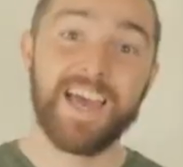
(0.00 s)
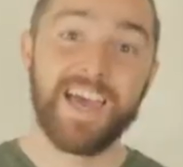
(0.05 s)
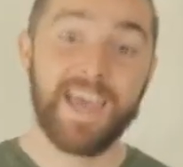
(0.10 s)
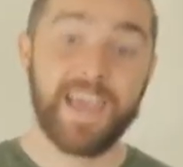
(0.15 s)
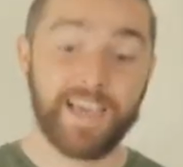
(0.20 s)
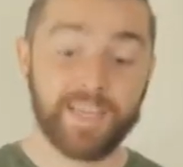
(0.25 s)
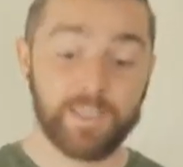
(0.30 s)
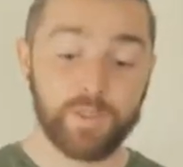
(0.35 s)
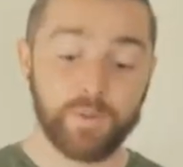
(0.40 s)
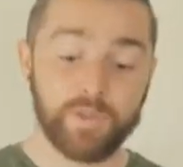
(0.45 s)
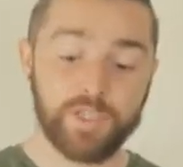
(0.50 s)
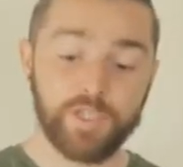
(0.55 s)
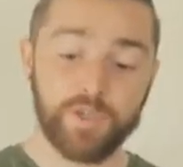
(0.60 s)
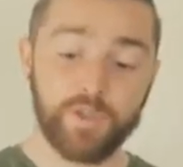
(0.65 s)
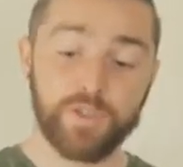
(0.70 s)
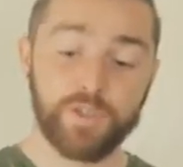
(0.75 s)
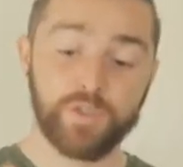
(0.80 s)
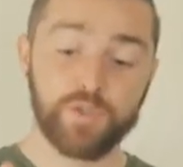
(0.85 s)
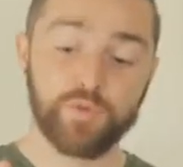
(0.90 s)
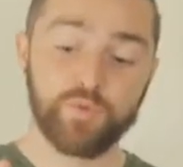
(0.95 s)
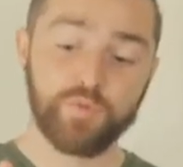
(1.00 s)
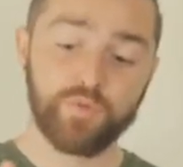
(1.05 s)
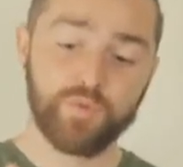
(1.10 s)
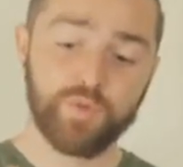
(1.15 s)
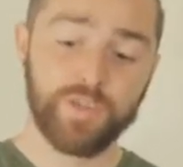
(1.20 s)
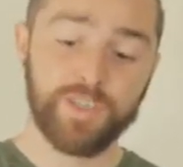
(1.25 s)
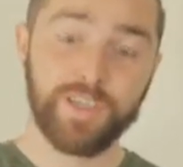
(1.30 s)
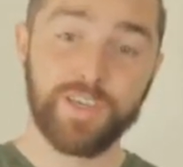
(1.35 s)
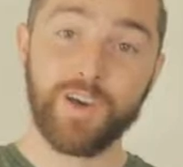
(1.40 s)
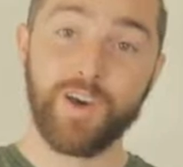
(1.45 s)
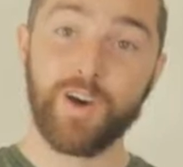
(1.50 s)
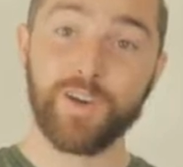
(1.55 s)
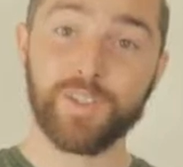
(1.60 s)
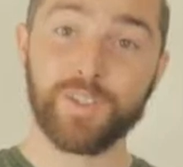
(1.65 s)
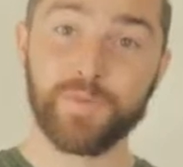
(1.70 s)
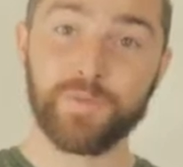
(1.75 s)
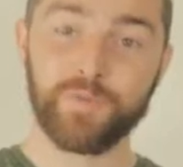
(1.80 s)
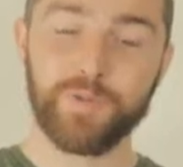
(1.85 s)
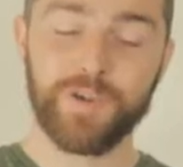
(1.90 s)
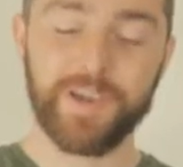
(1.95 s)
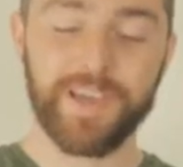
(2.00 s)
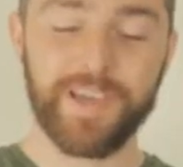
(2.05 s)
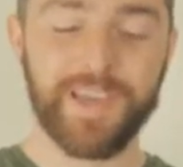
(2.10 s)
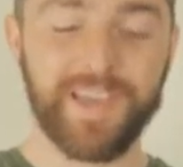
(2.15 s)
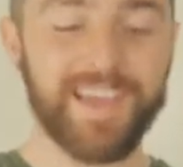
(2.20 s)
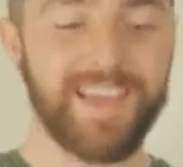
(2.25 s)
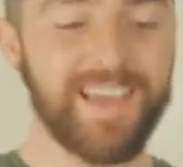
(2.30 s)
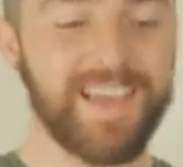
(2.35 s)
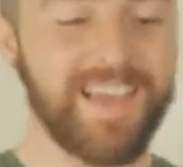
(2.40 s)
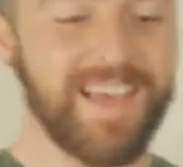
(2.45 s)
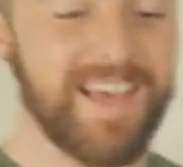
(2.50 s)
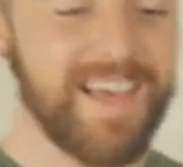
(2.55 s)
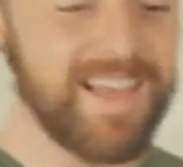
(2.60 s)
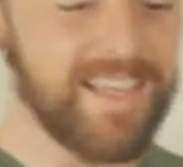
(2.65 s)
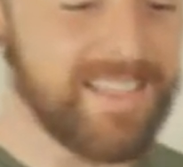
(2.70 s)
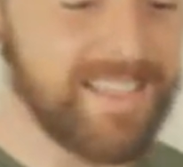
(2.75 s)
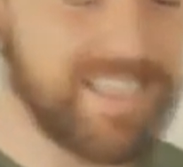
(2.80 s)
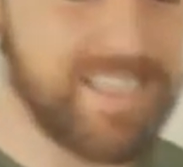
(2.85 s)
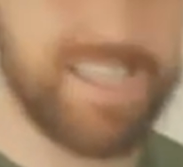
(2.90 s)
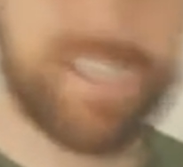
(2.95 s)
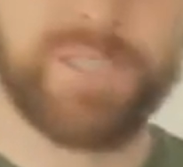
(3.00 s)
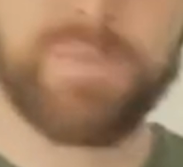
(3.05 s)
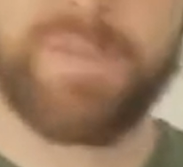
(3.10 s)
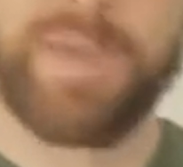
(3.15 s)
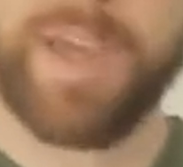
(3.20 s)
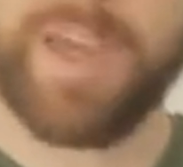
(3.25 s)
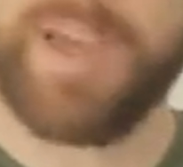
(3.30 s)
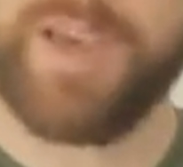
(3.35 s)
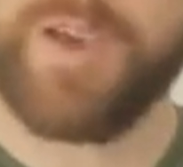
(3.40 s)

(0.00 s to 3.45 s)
Hey guys, I want to show you this really awesome ring. See, this is my